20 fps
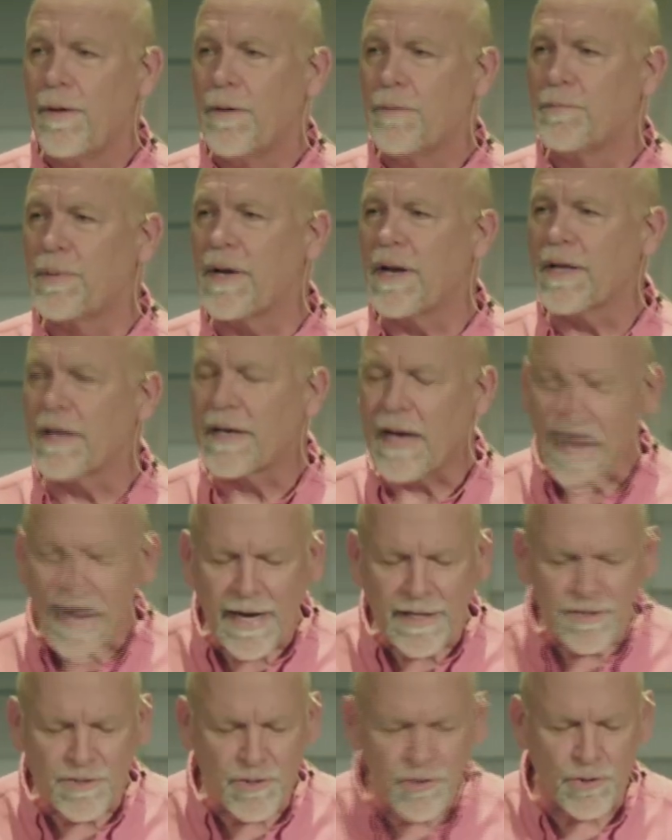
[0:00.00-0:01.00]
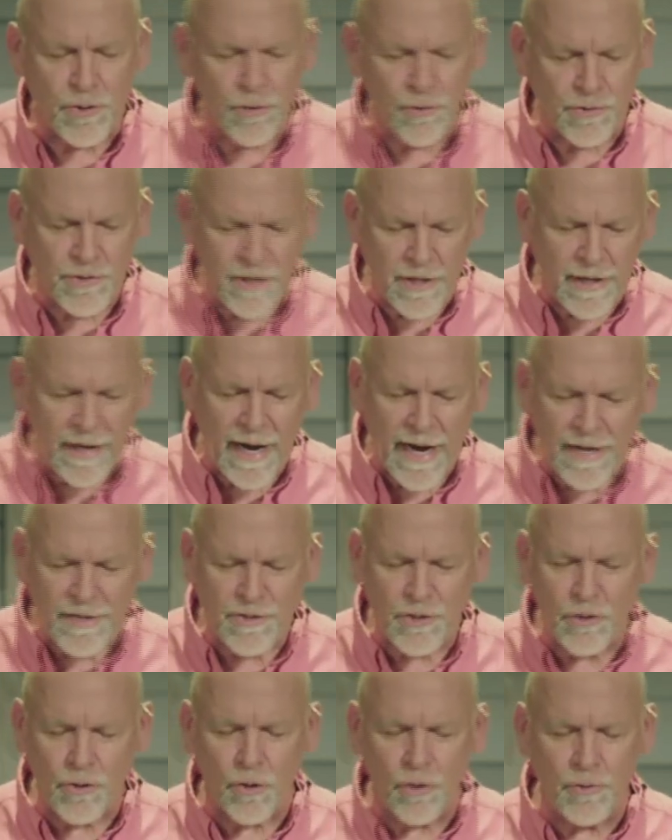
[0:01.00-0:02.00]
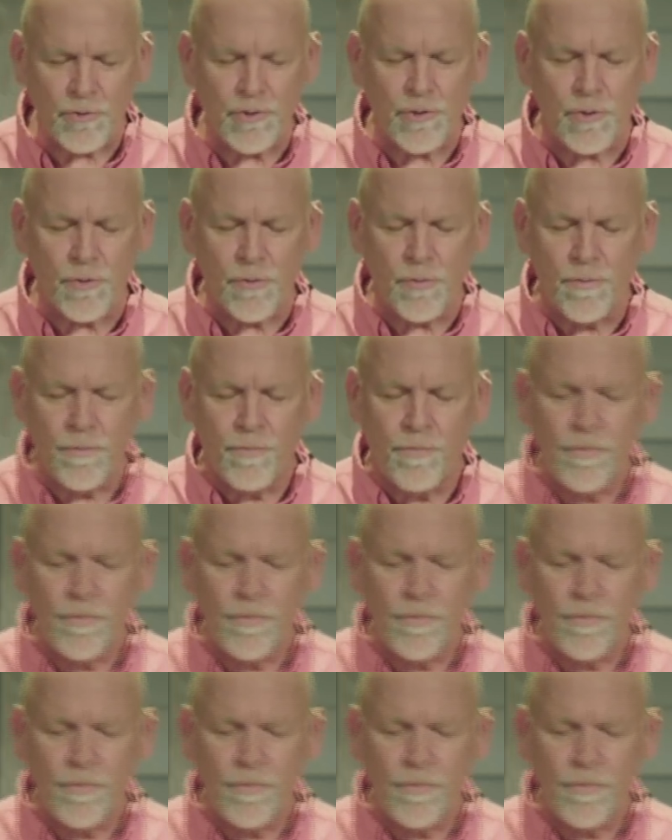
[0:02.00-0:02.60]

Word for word: But in God's church, in God's culture,